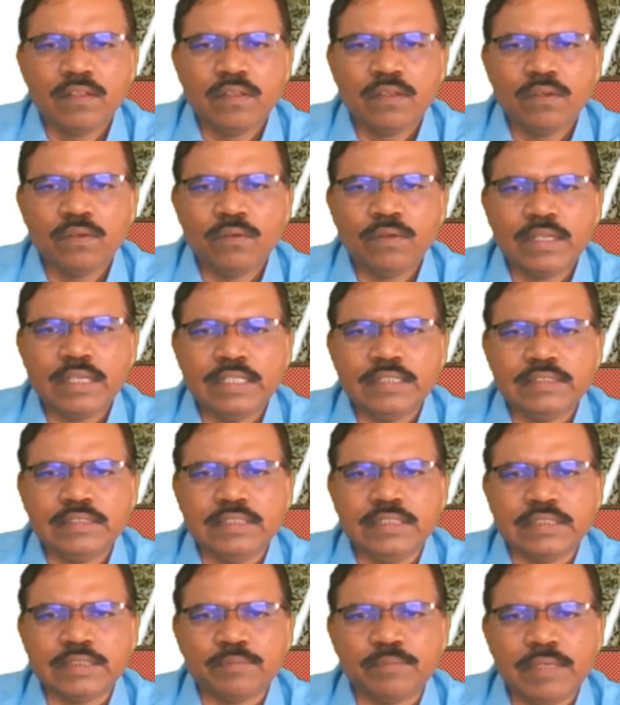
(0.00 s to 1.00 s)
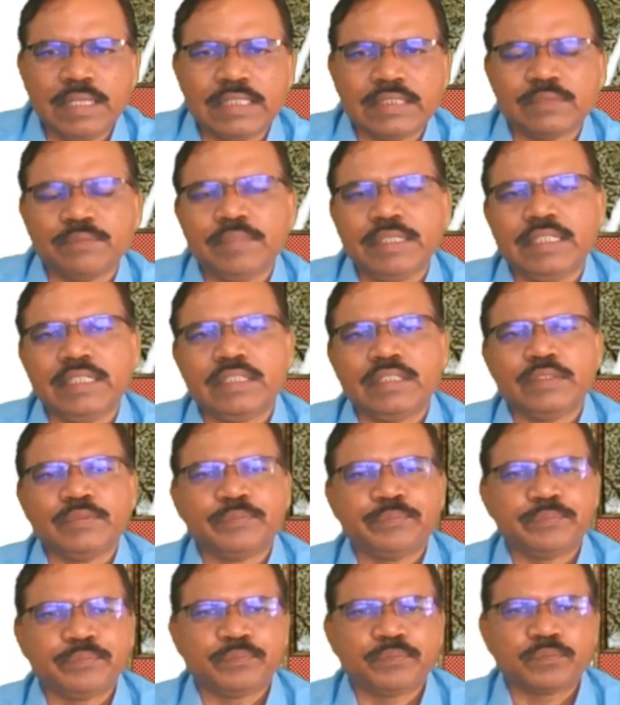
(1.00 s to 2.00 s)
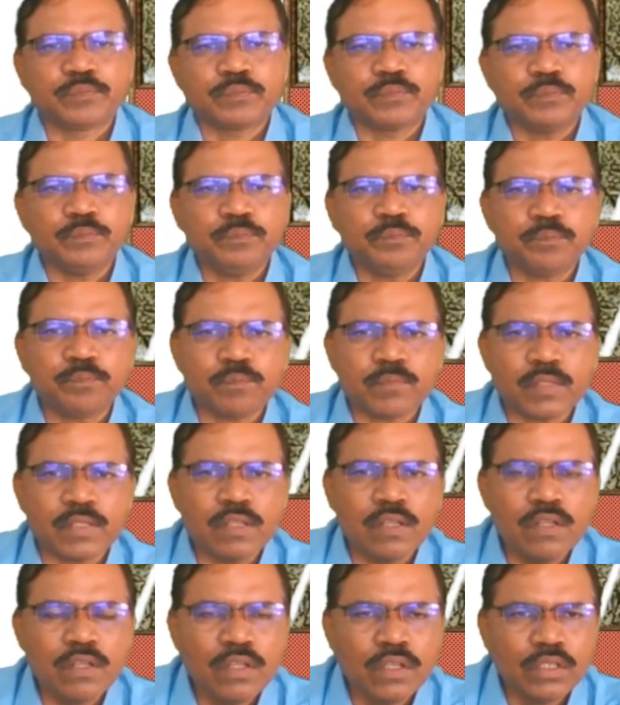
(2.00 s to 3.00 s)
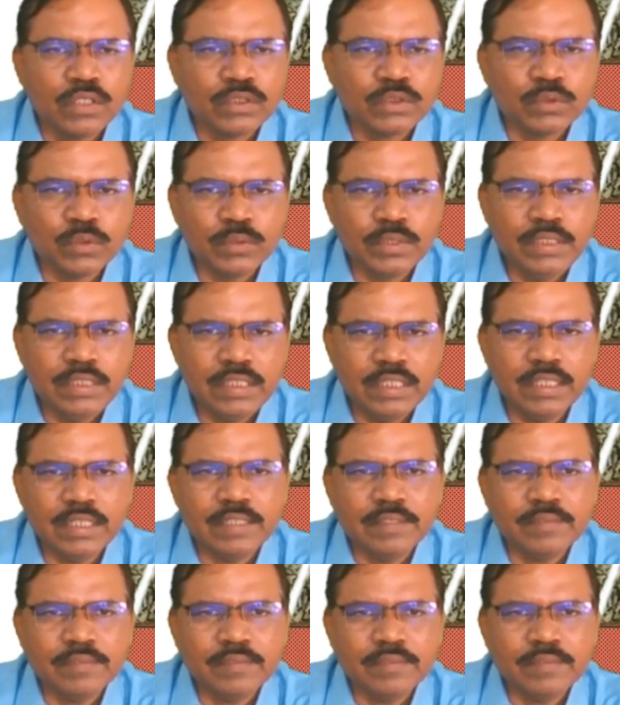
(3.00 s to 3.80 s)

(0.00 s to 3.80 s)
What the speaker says: What is displacement? So here